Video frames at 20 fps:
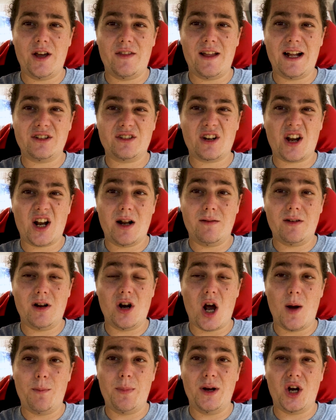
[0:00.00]
That's kind of an
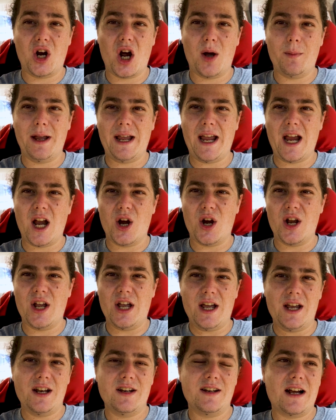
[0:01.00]
up and coming area
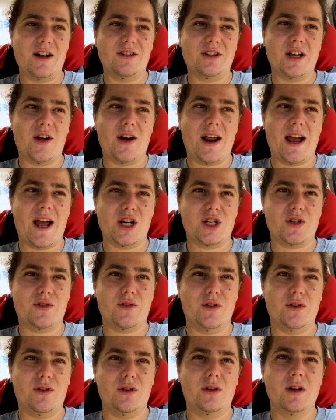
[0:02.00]
in downtown
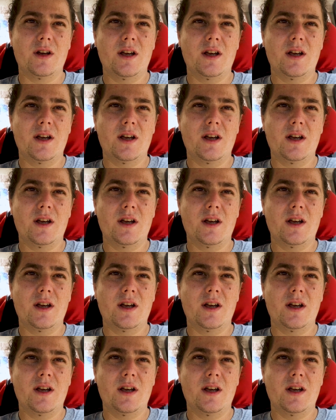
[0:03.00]
Asheville.